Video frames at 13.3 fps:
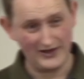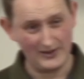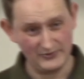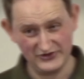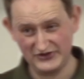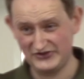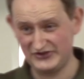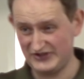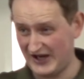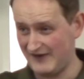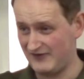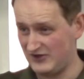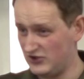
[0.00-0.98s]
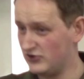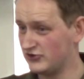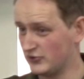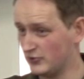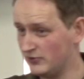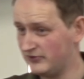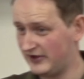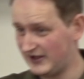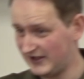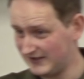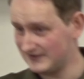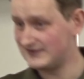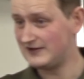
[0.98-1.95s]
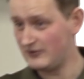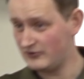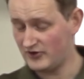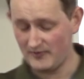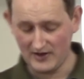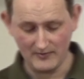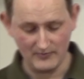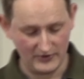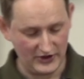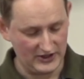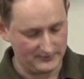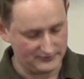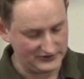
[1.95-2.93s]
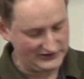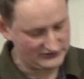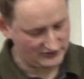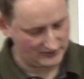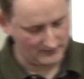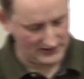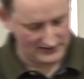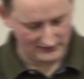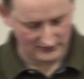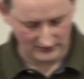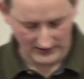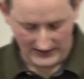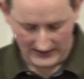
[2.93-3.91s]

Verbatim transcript: and I was seven years old, and I can still remember that he preached on Matthew